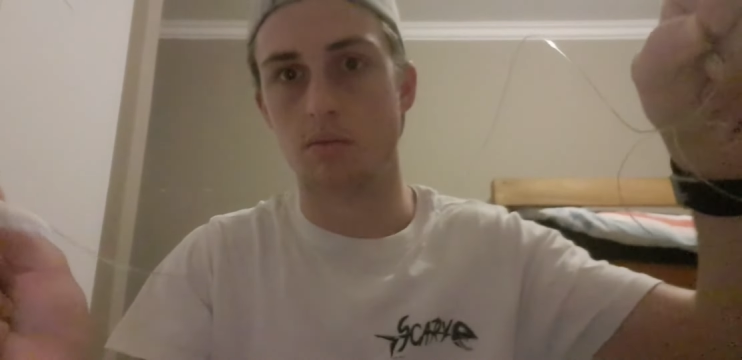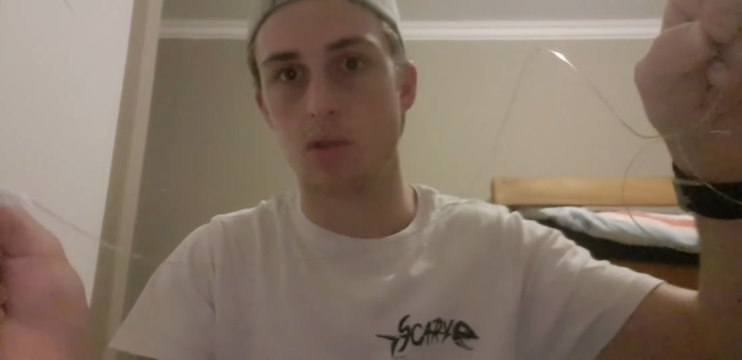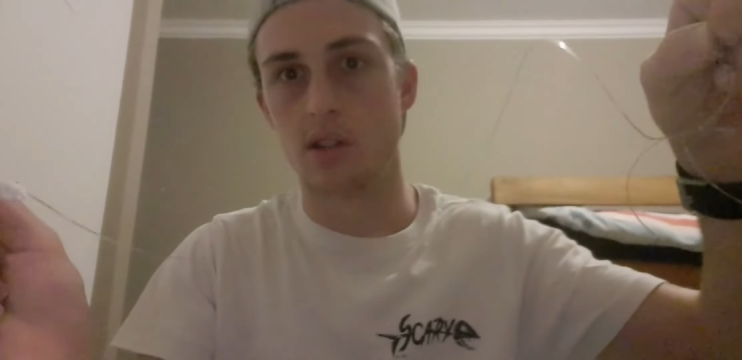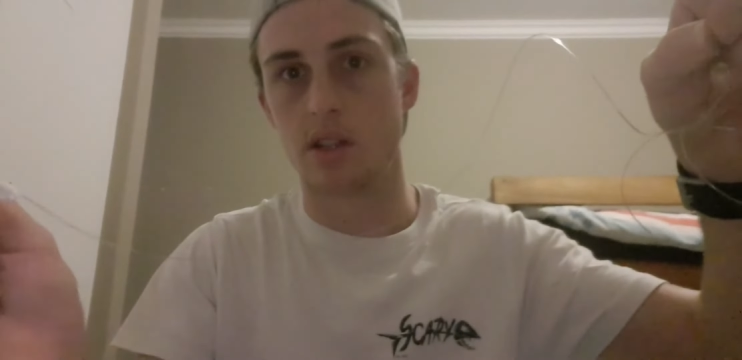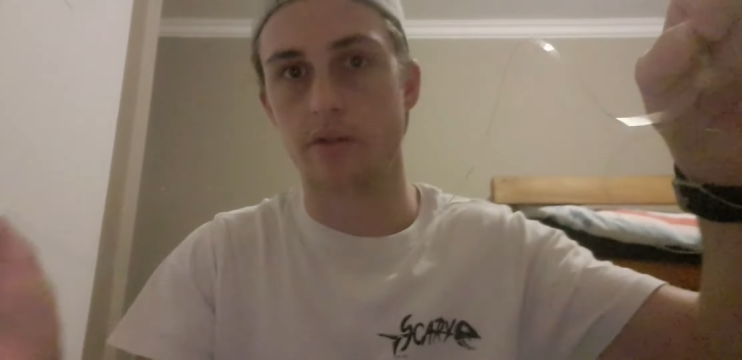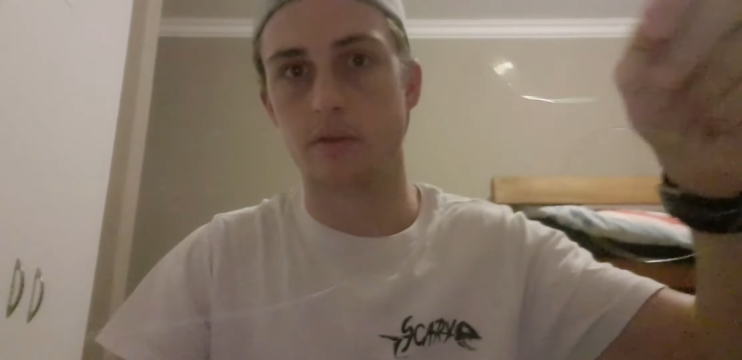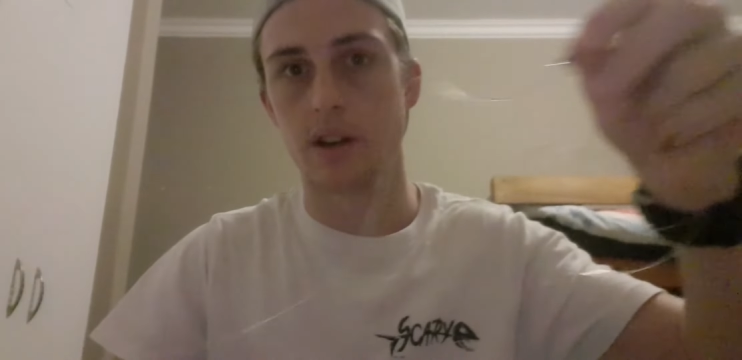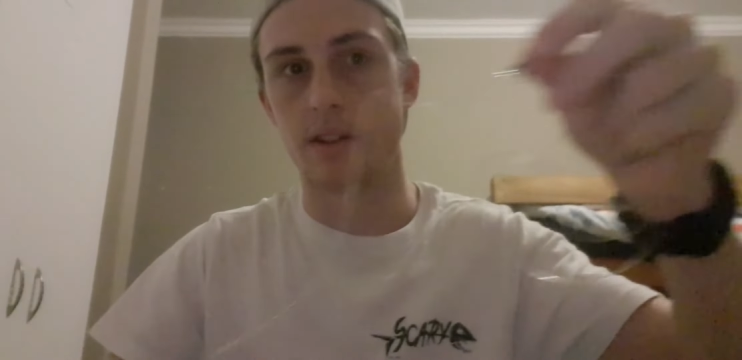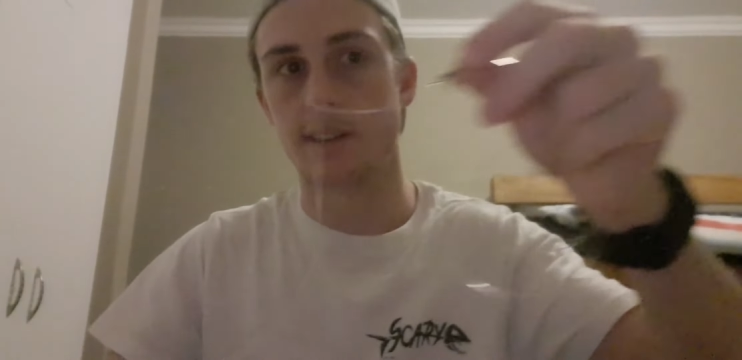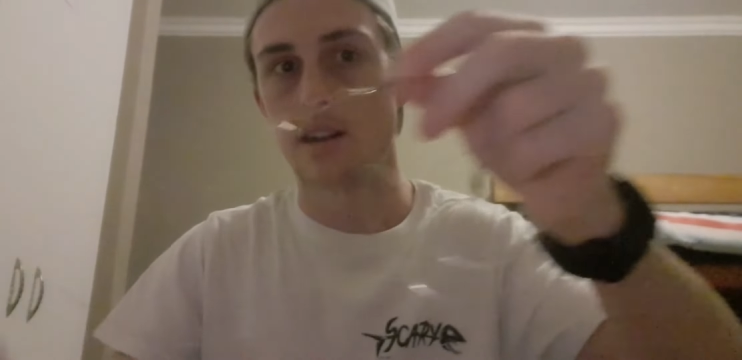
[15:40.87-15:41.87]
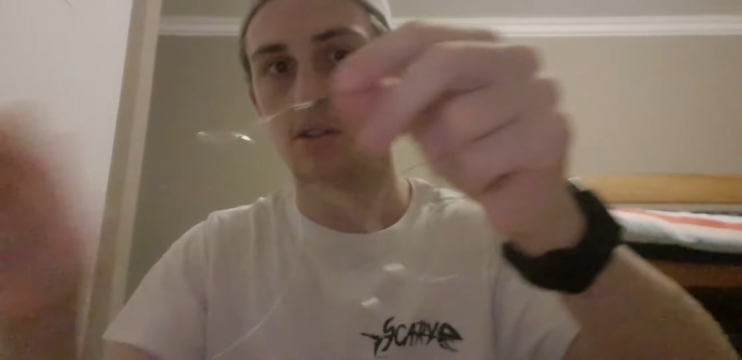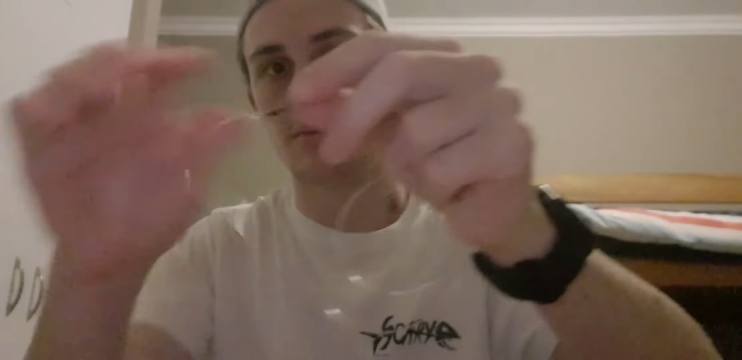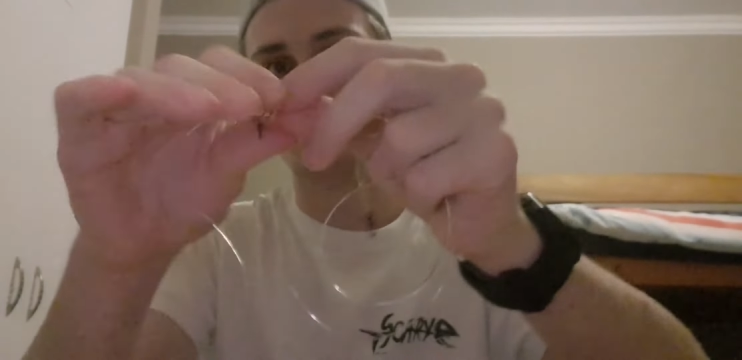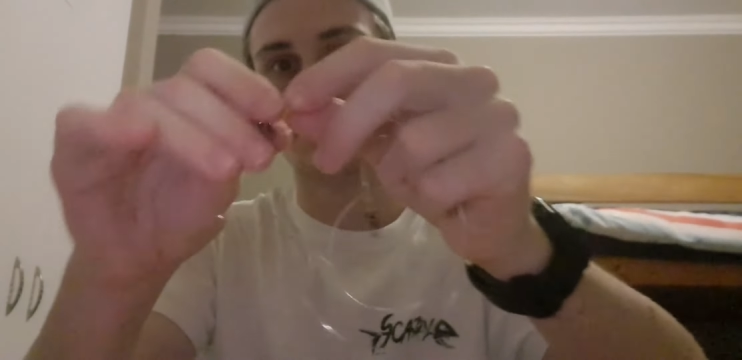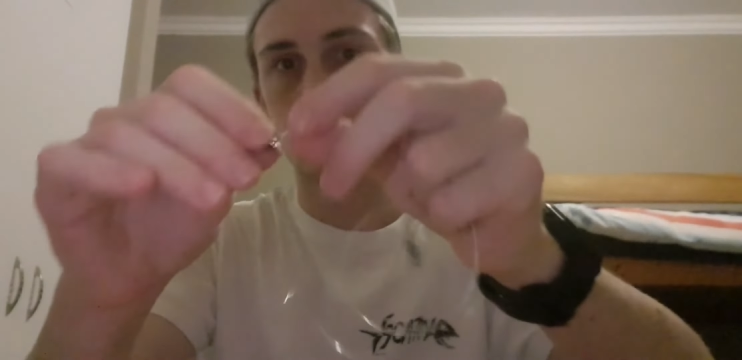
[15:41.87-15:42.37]
with 0.75 nylon
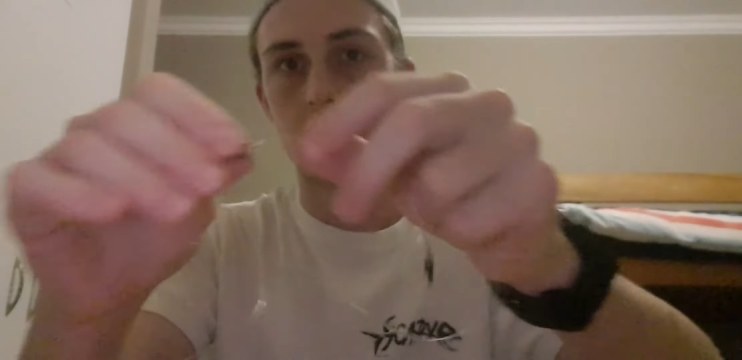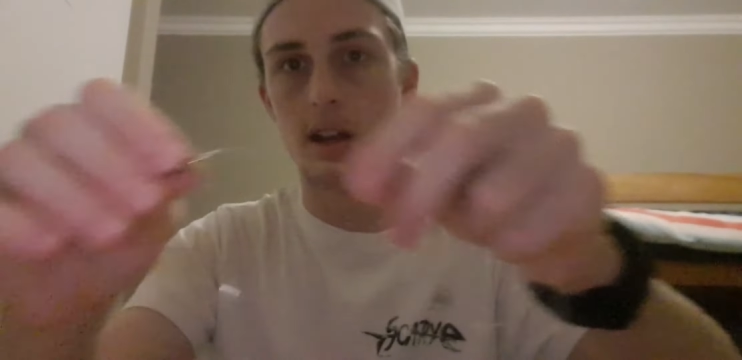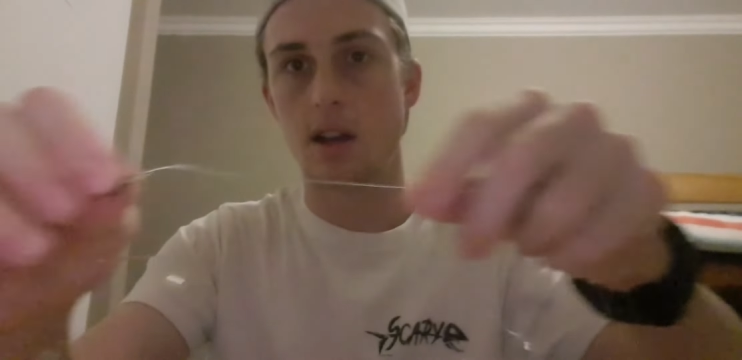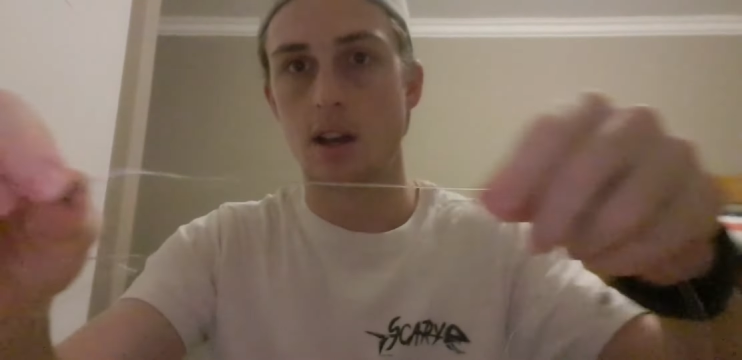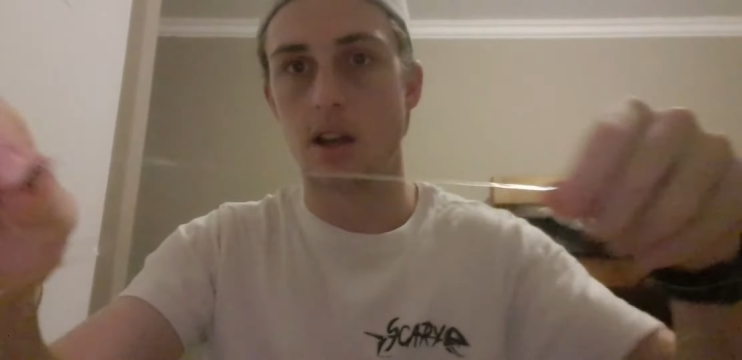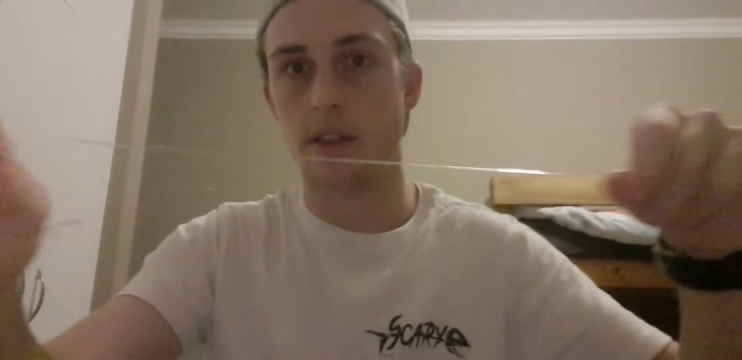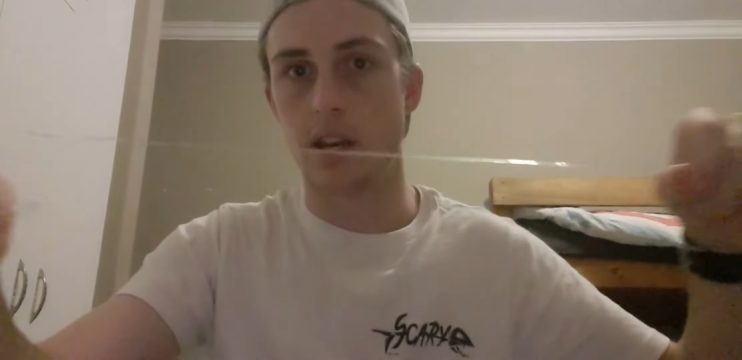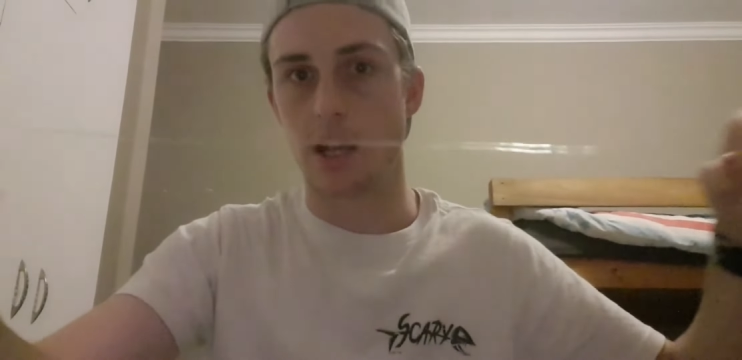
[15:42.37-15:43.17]
and then